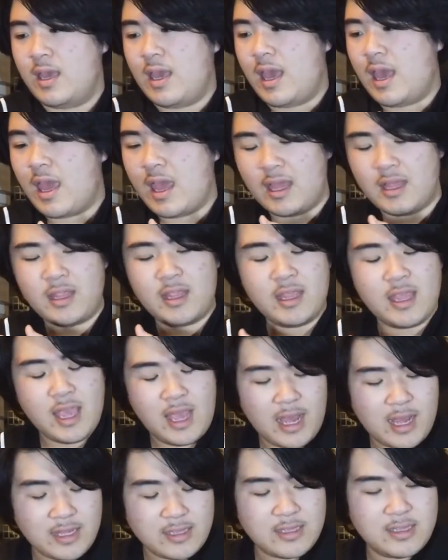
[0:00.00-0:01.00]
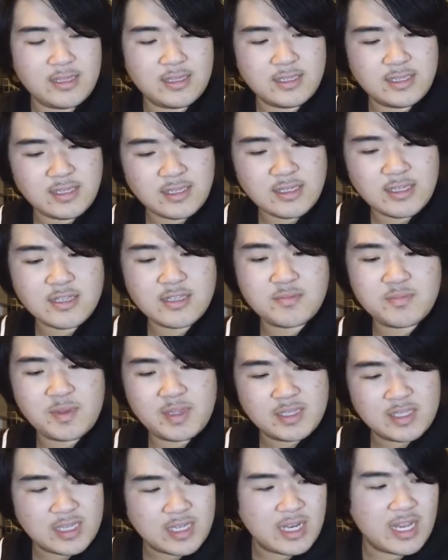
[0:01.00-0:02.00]
And yeah, this is
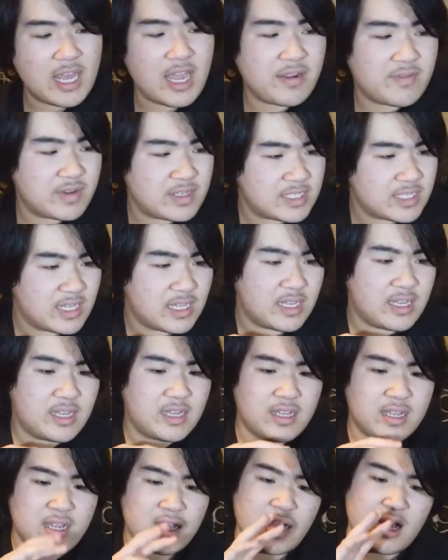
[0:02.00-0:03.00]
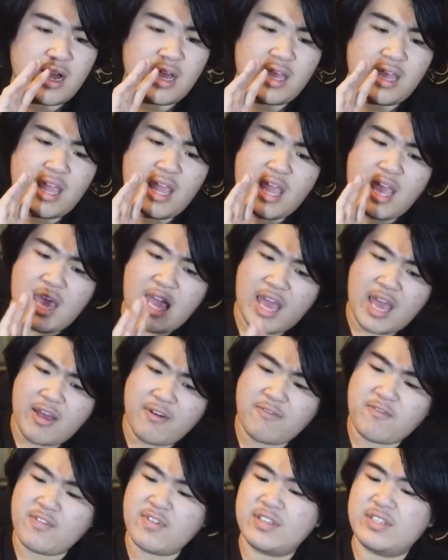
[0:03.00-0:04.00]
basically everything I
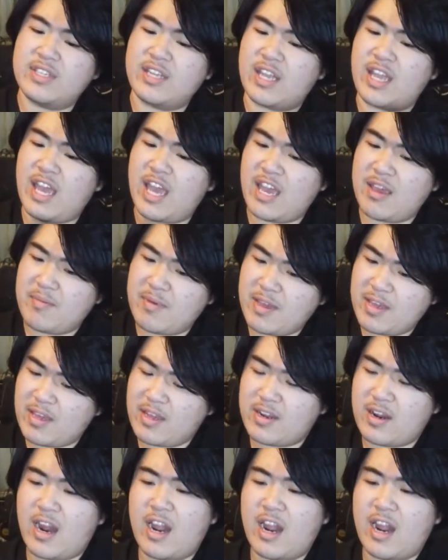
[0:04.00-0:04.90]
have with the KB ear.